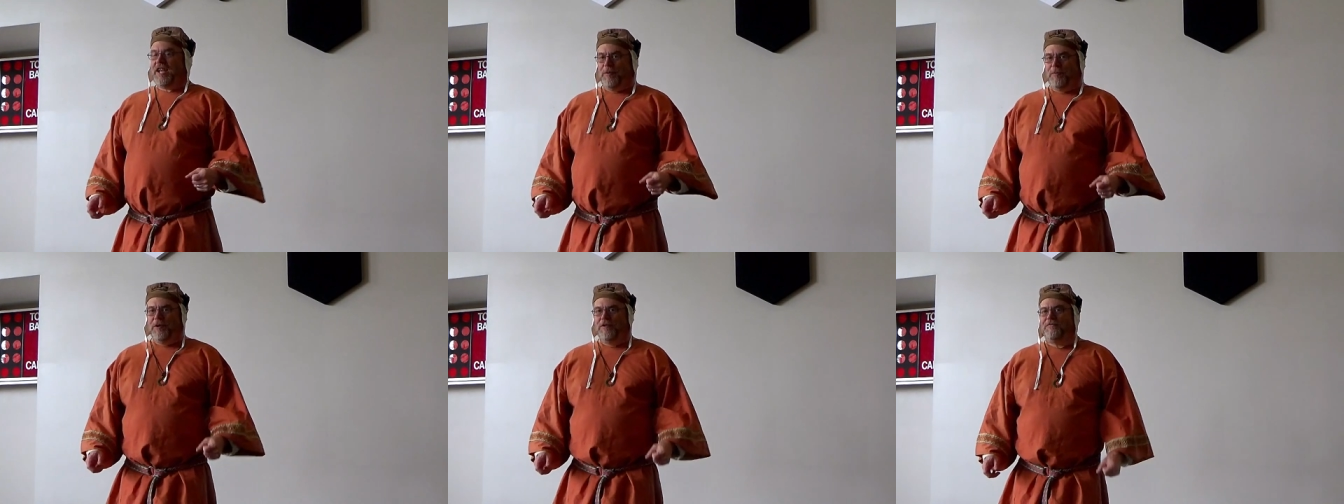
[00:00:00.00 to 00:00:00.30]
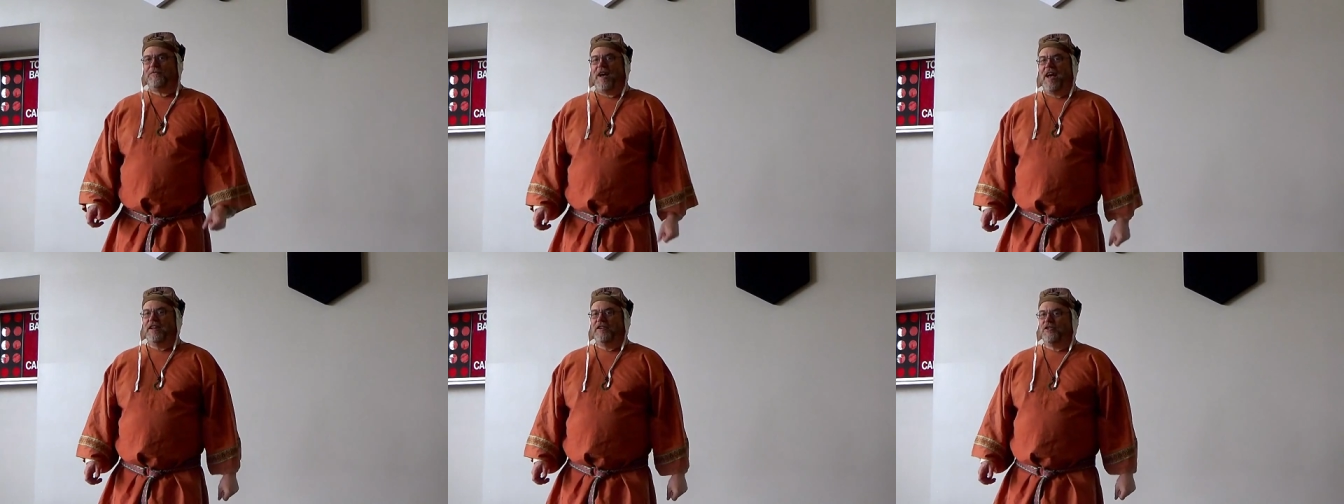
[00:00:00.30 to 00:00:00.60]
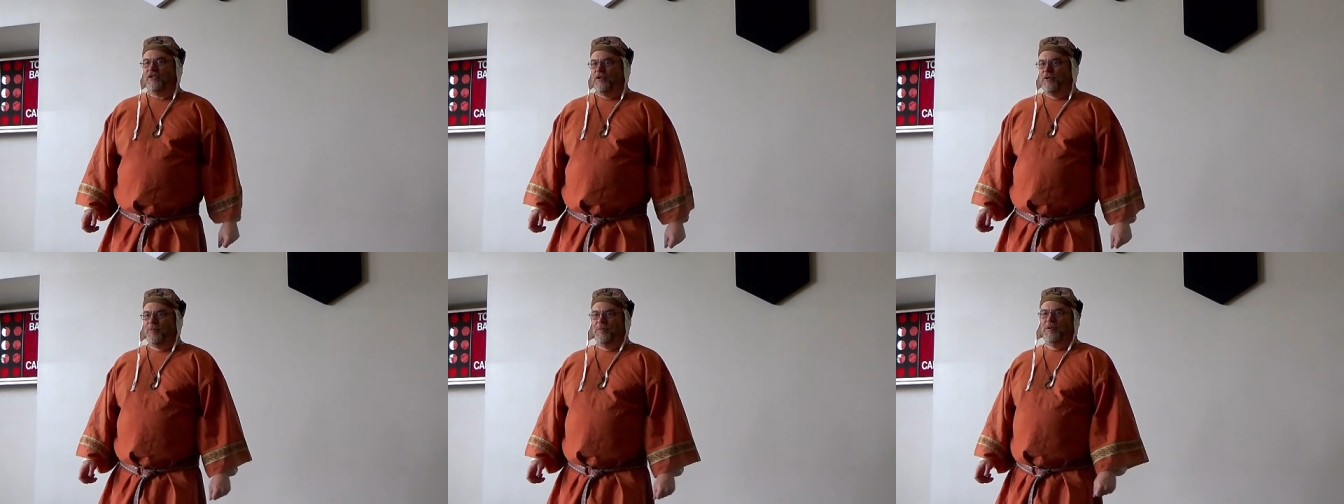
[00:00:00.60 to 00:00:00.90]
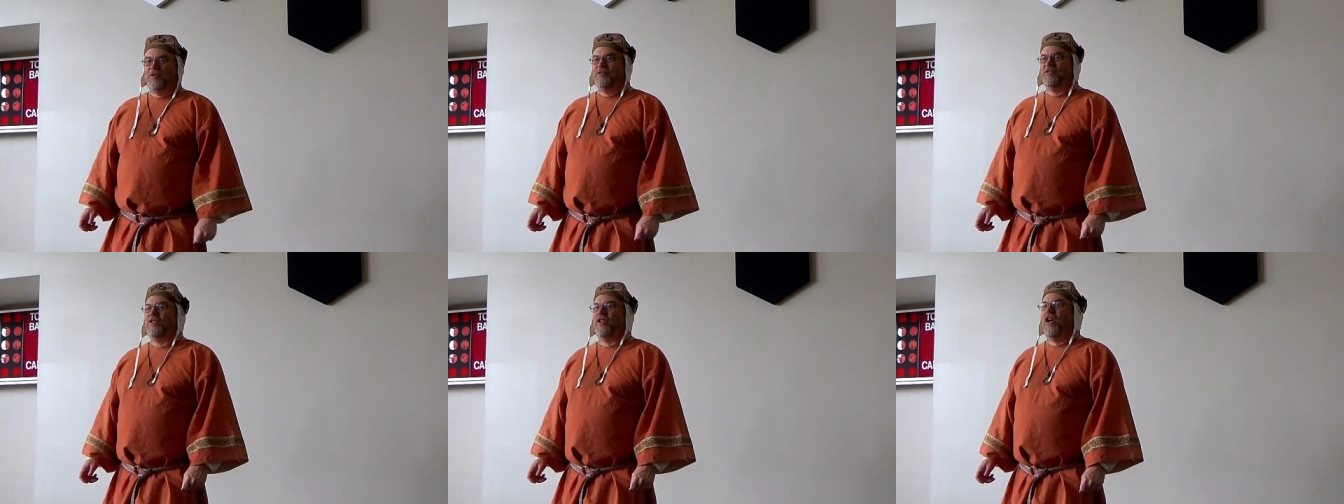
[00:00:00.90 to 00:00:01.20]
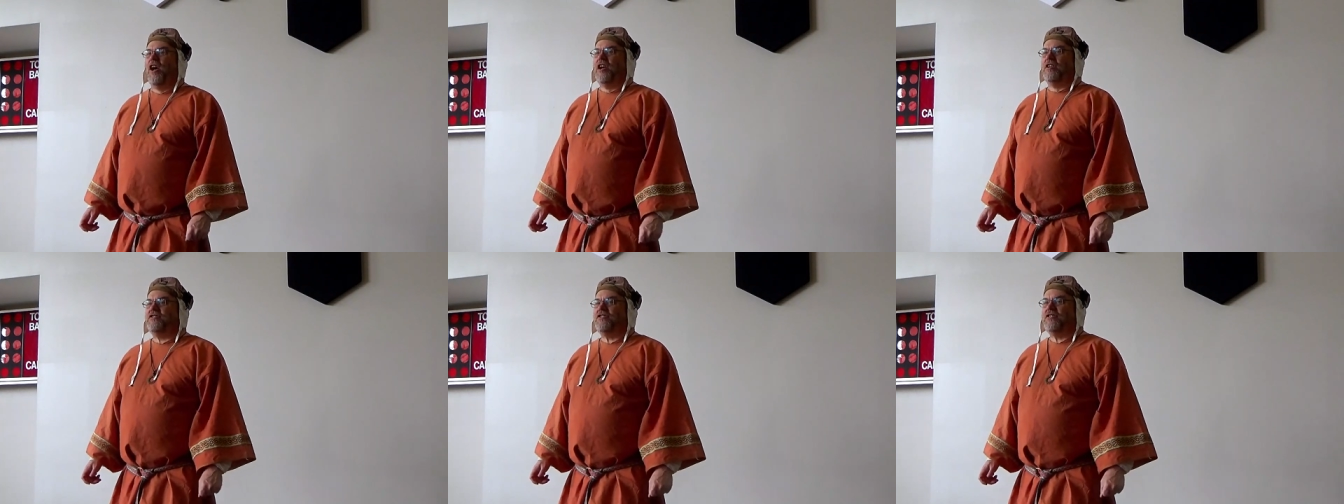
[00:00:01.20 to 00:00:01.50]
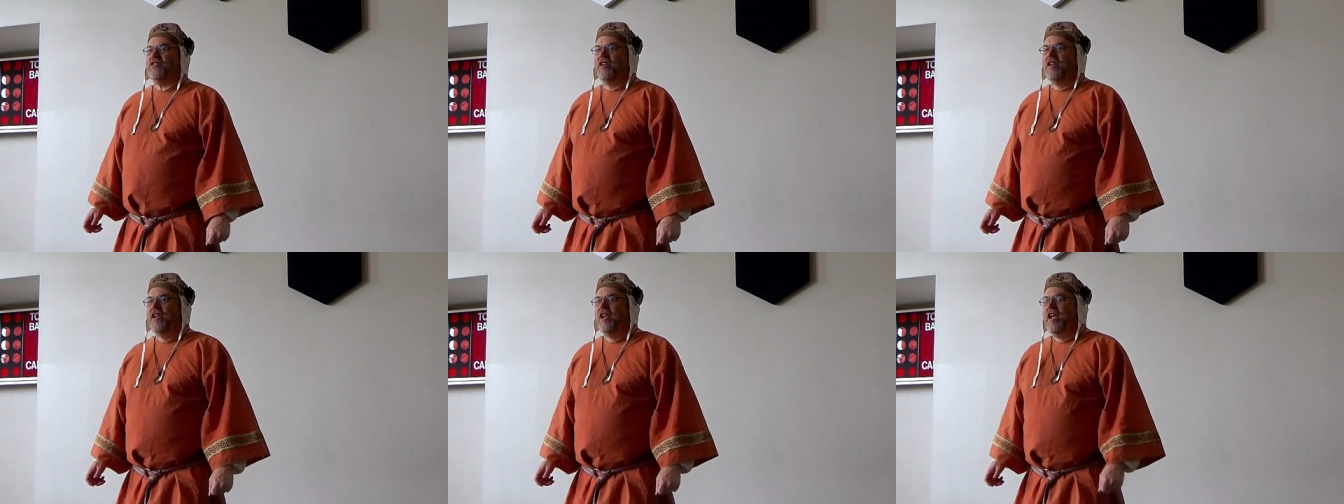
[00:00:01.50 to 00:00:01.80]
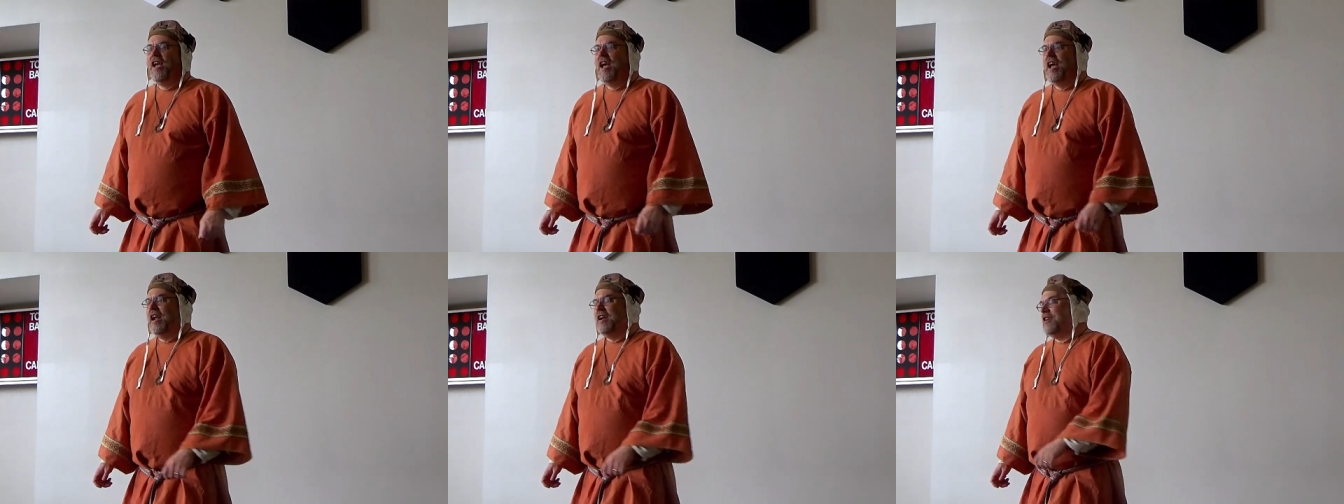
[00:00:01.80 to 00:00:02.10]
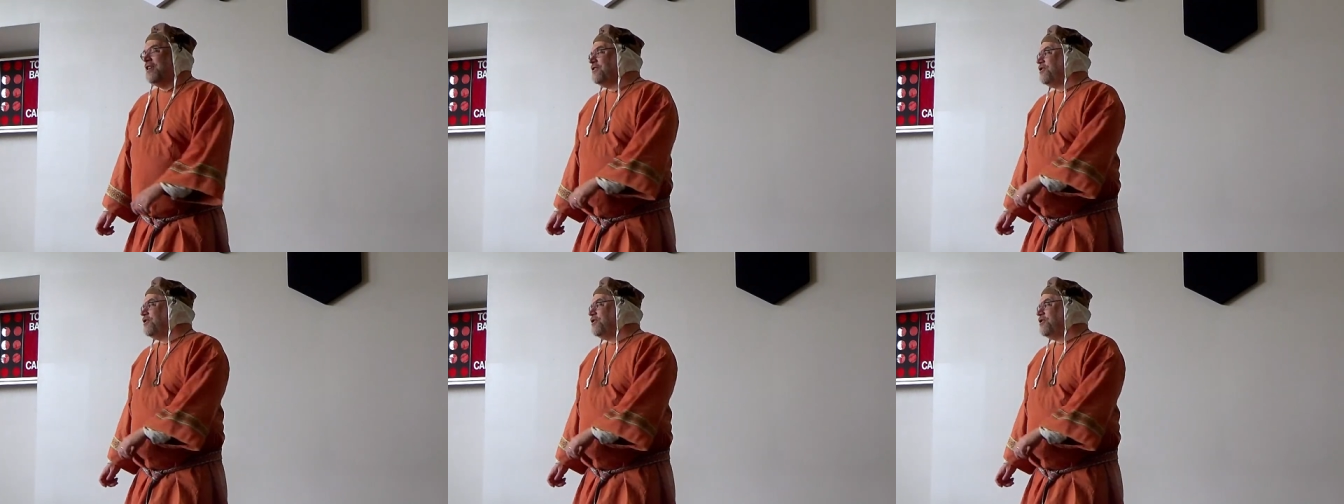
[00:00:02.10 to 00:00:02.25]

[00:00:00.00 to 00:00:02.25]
he would find her who was lost, and